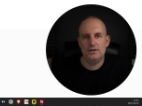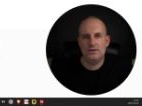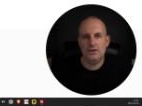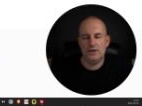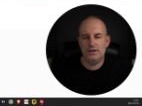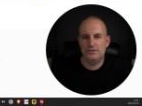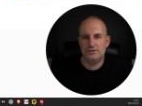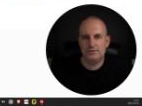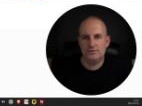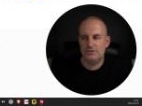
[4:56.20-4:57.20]
that
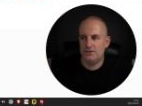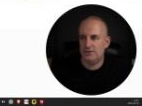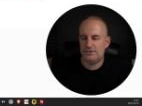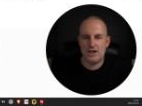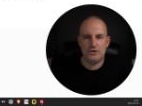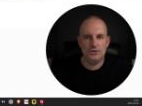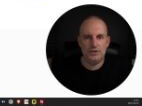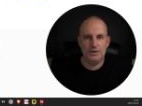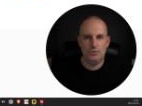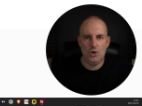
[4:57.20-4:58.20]
is going to sound
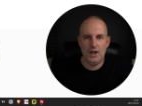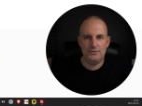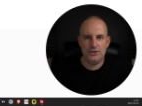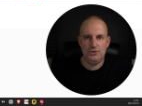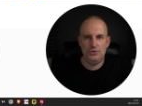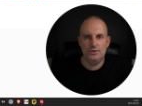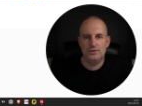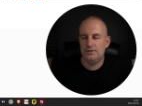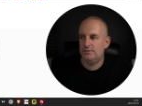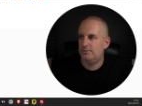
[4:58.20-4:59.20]
good in whatever you
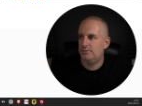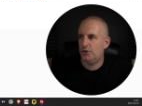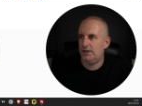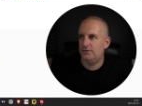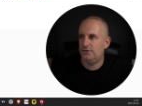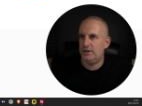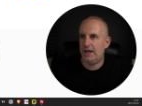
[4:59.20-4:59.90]
put it into